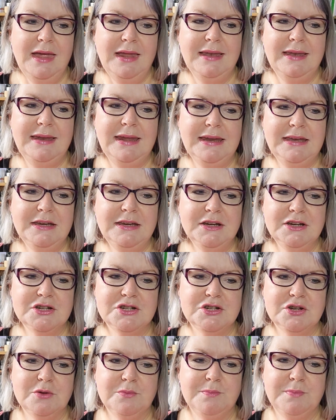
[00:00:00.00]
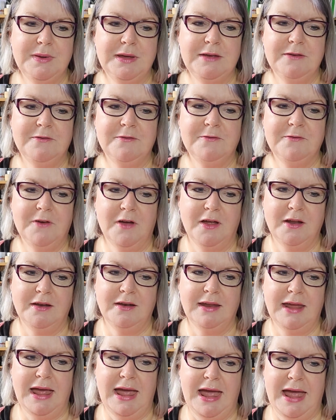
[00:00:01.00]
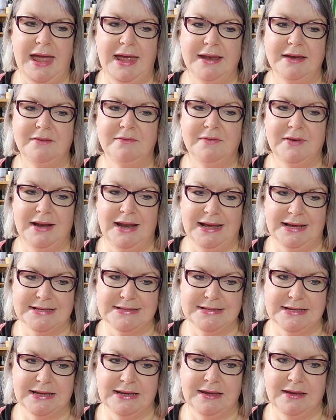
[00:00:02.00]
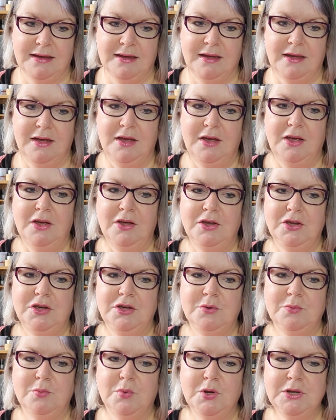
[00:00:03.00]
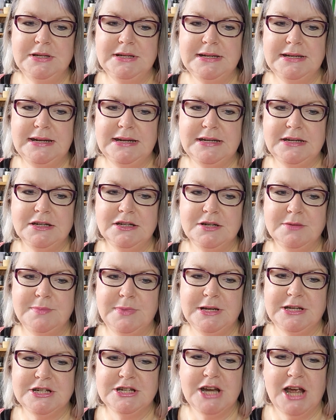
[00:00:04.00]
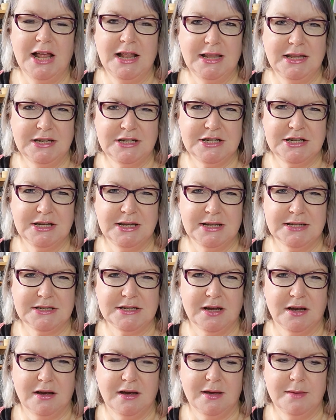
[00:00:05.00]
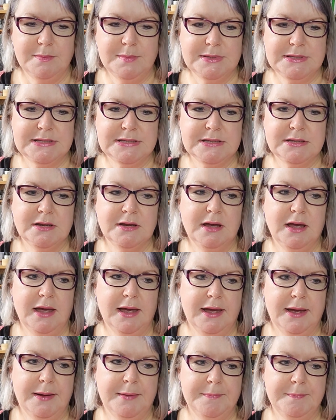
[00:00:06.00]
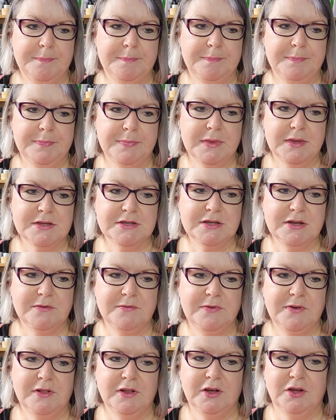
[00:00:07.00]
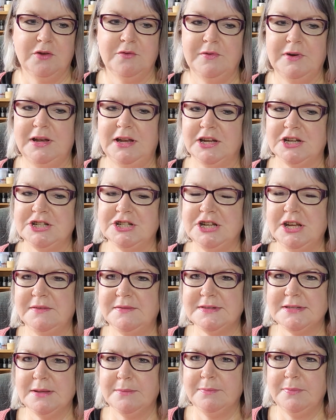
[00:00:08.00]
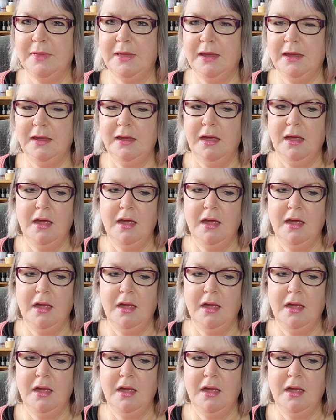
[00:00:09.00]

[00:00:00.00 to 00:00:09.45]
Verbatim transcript: Knitting should be fun and relaxing. You want your knitting to be challenging at times. Um, so you feel like you really achieved something